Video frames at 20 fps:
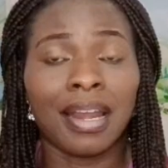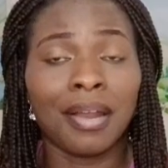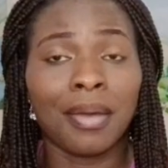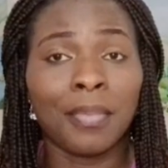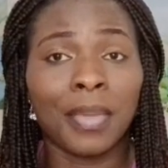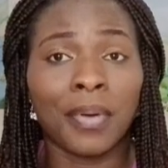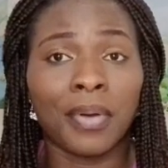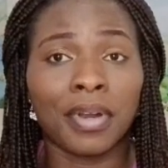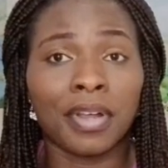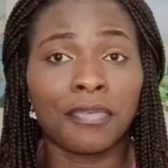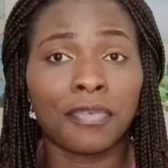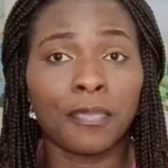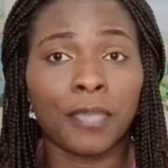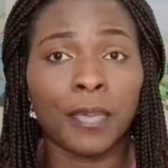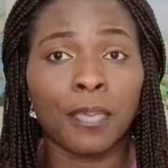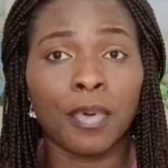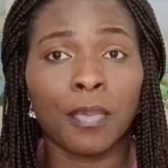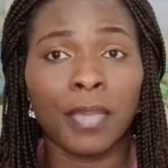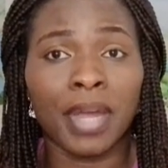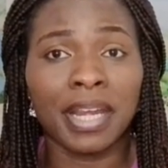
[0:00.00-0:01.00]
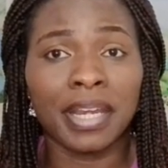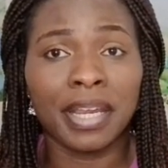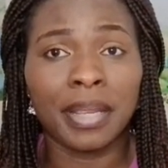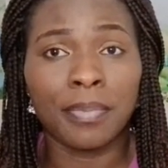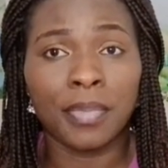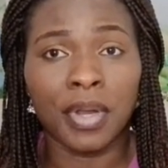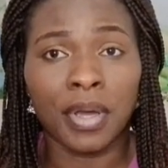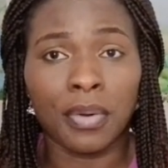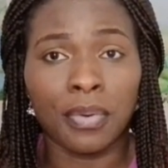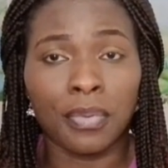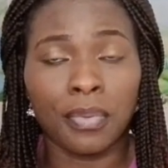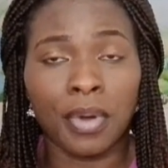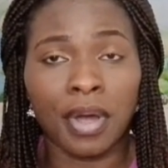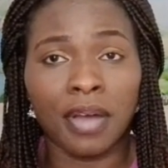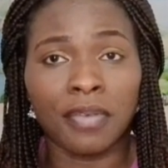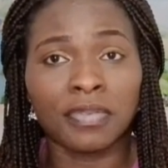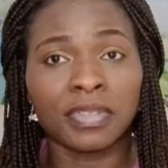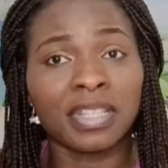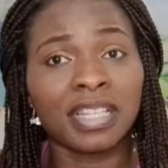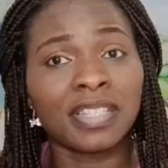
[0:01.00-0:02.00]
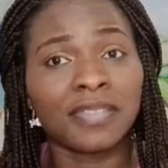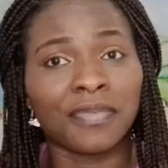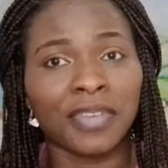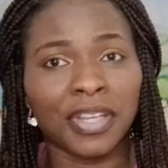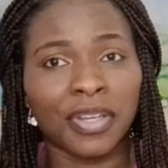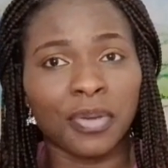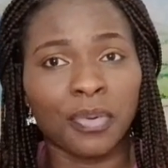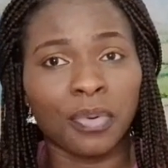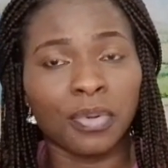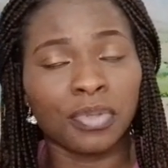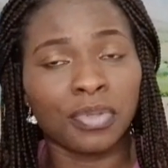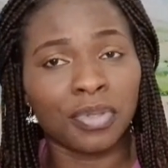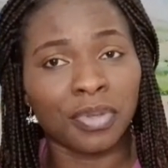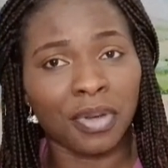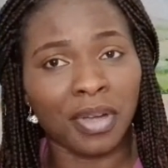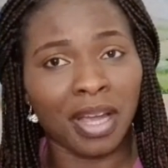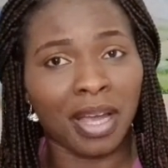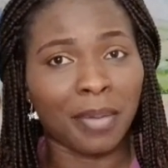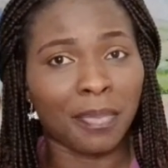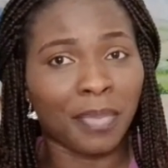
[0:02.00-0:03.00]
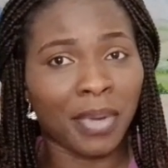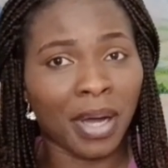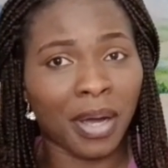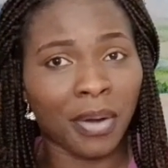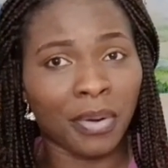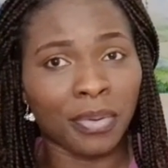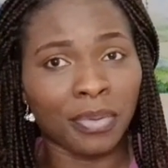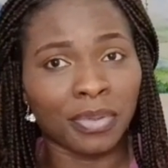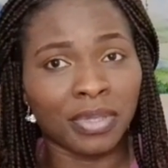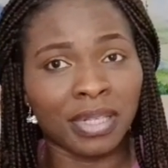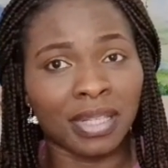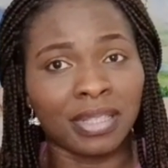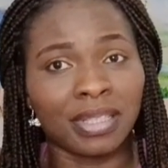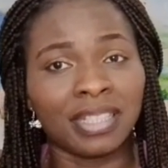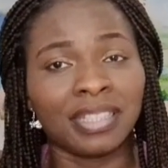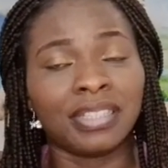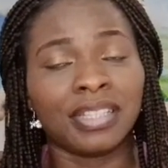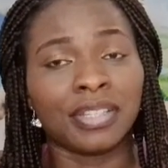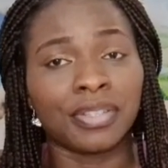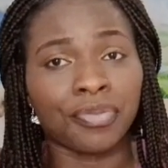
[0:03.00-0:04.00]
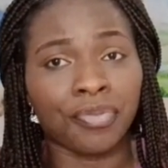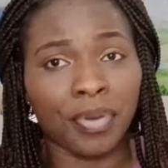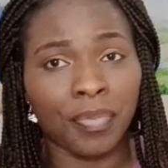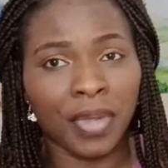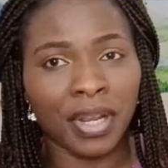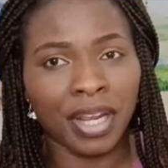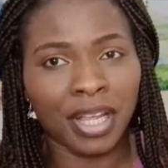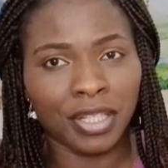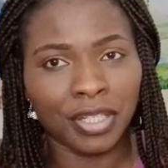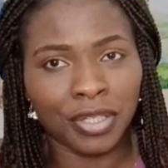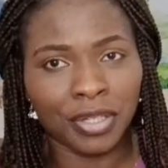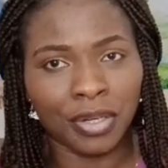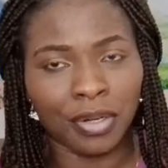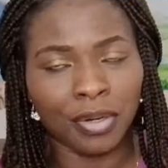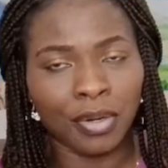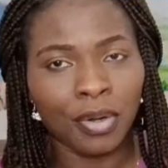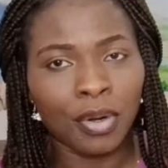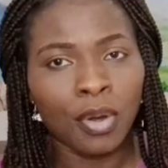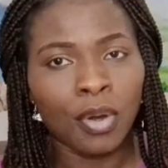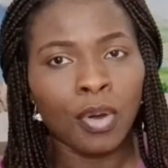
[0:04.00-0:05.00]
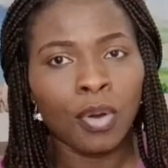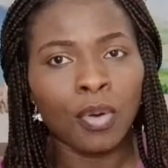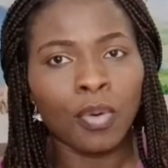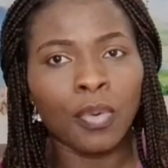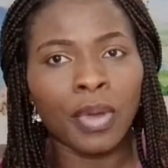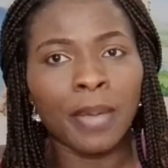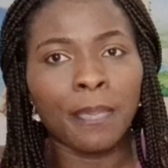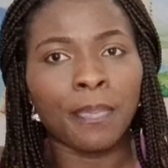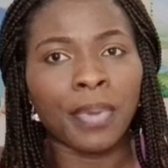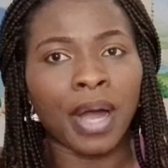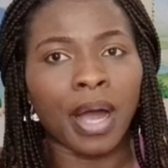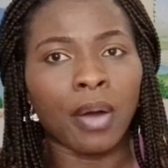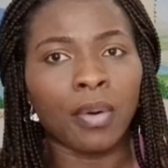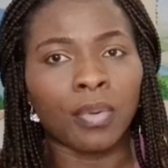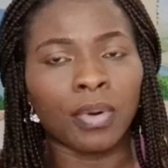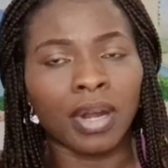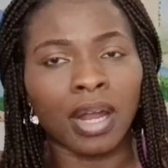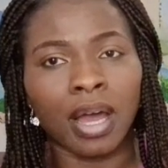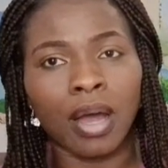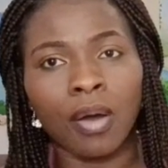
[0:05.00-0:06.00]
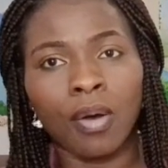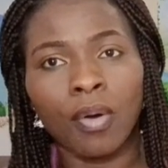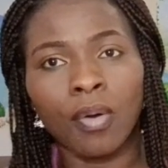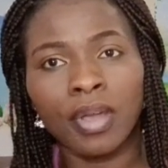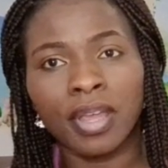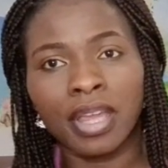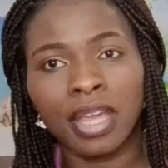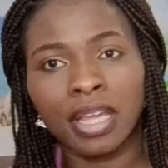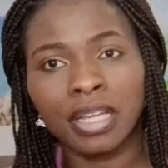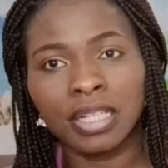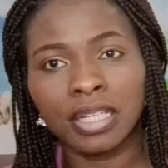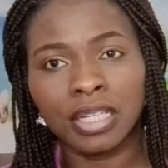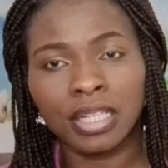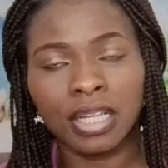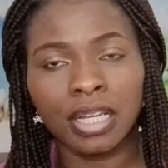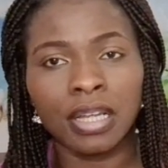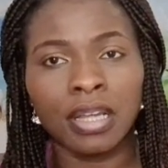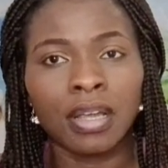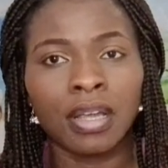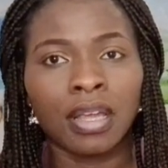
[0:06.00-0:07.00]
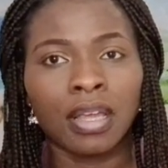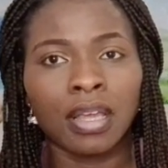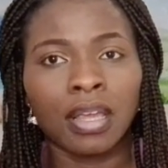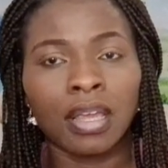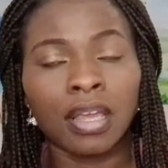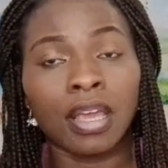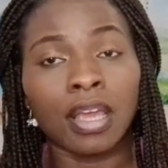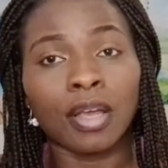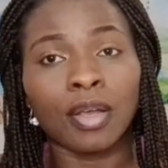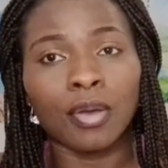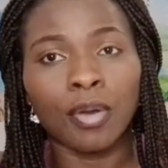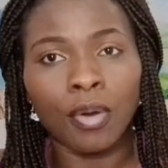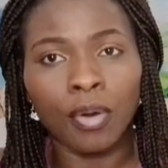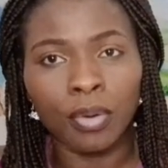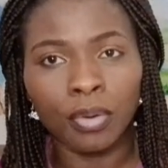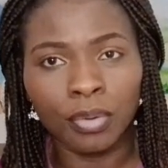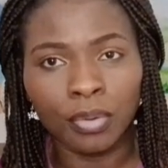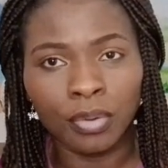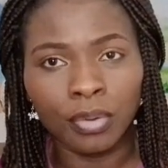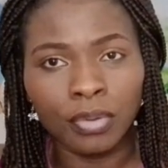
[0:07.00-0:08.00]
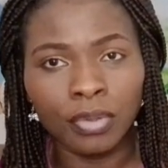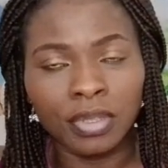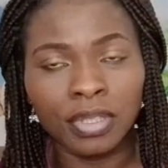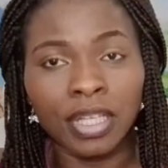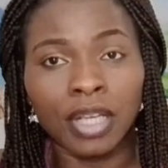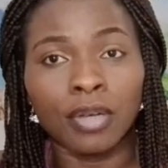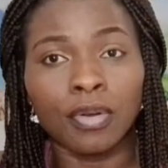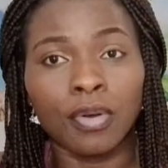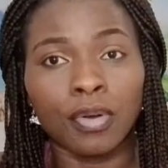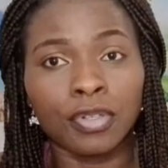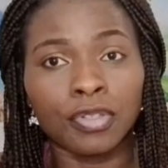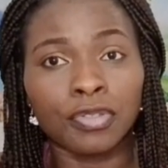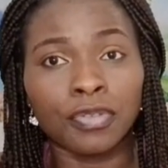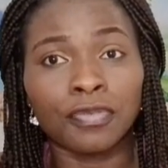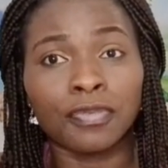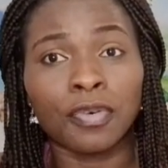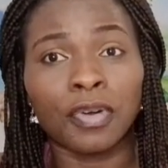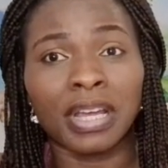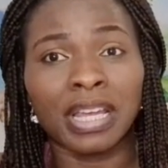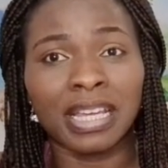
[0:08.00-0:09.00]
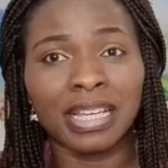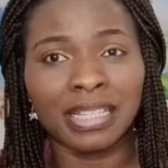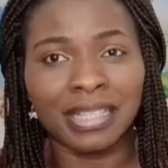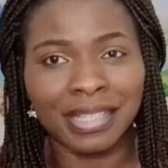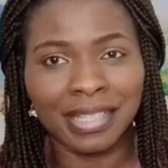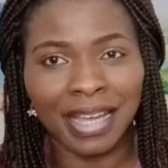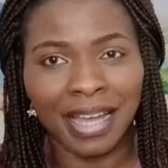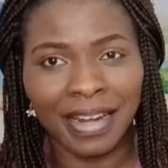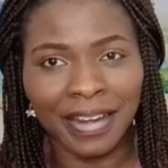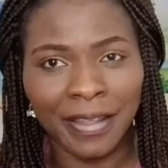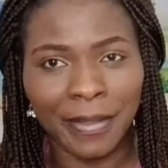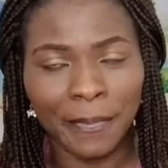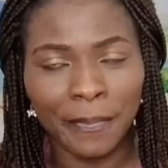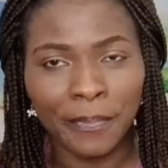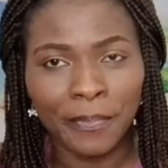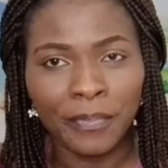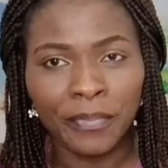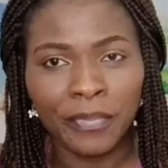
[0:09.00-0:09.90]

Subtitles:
Hello, my wonderful people. My name is Naua. For this video, I want to talk about the discrimination where Paola Ogechi Egonu they go through for Italy.